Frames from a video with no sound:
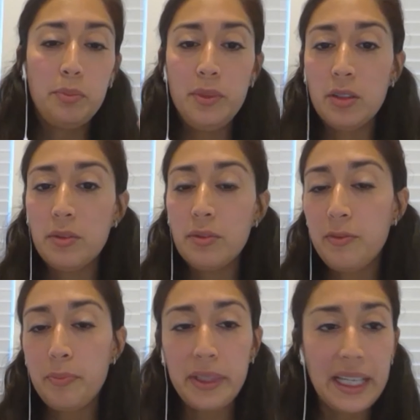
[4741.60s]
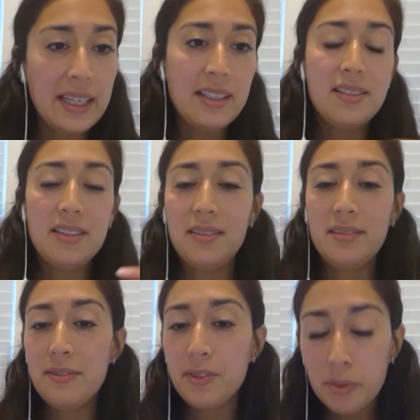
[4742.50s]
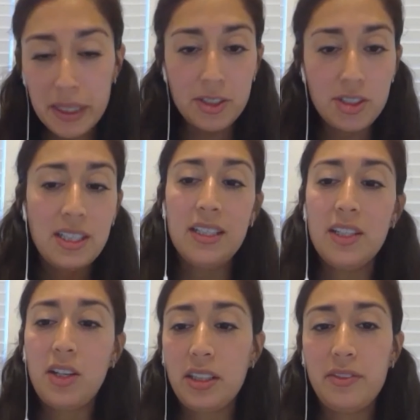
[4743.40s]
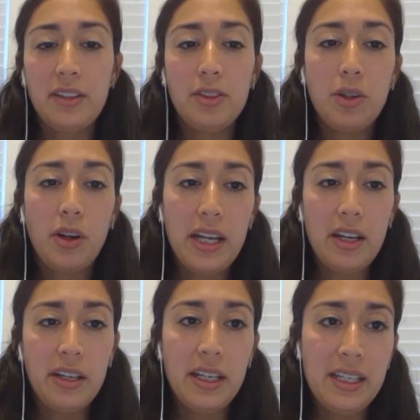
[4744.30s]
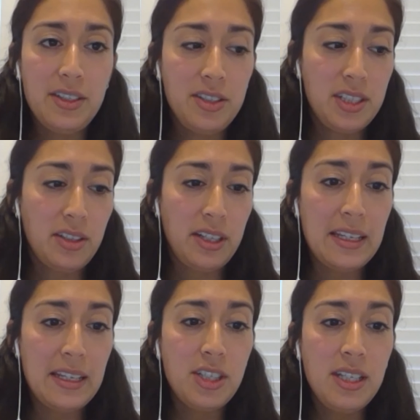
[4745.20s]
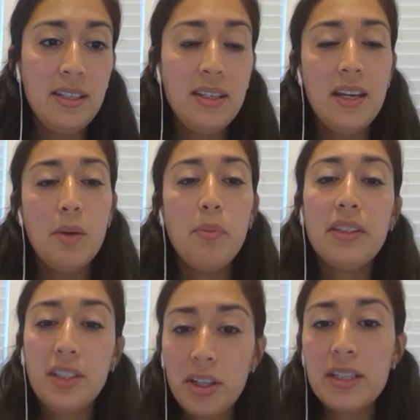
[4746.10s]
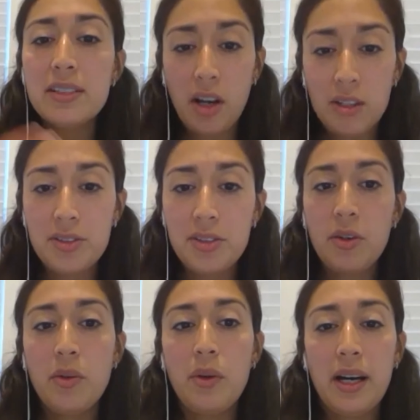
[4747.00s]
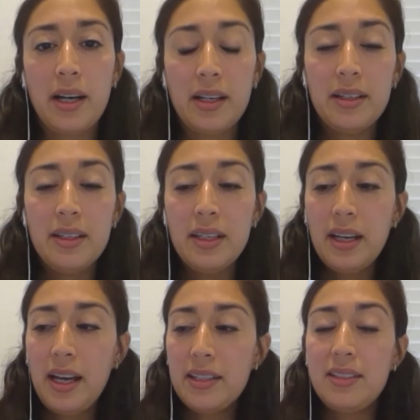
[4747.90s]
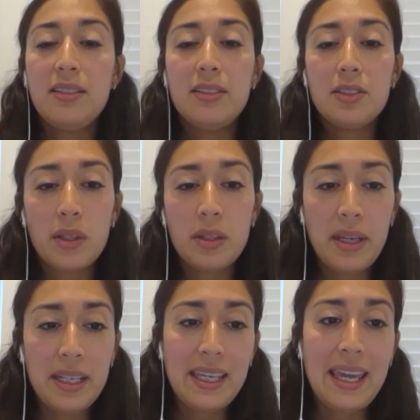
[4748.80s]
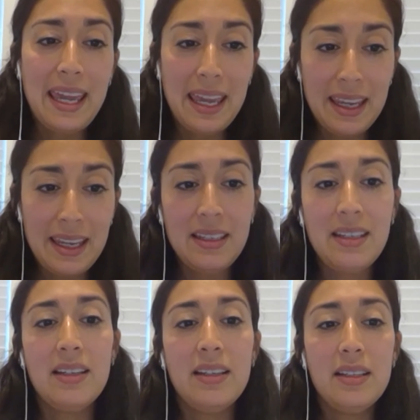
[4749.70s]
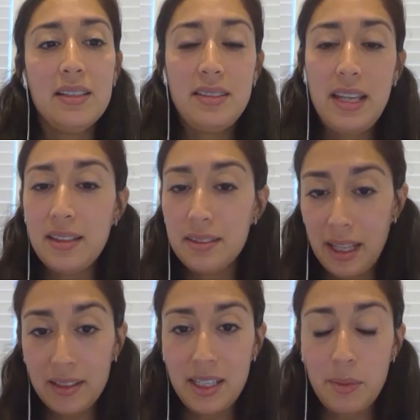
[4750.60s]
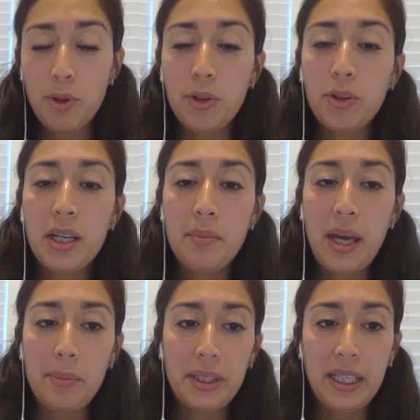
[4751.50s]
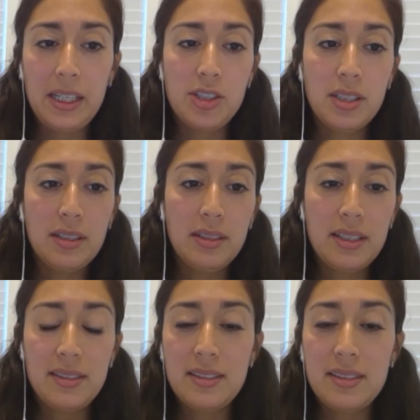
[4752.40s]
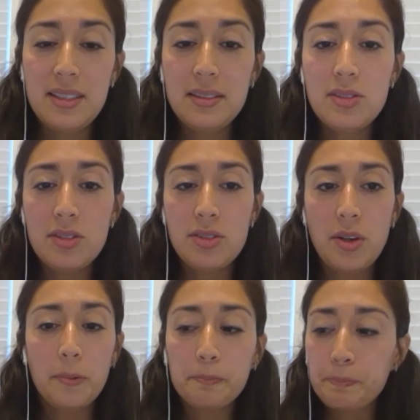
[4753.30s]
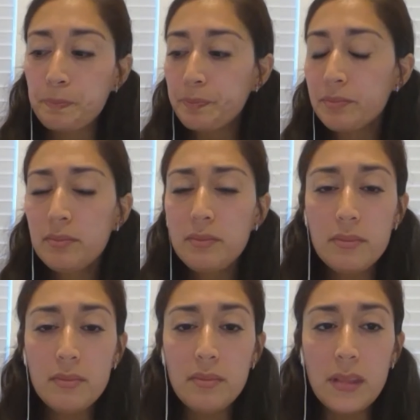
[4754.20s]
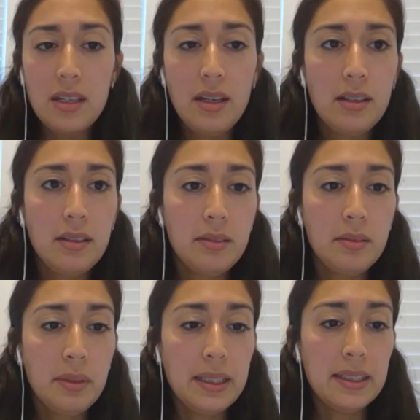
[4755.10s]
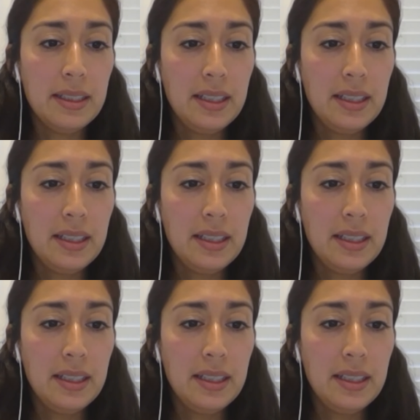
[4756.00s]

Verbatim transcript: you know plans and information and all of that through our area agency on aging but there is also uh, assistance with Medicaid state that state program application assistance. So, um,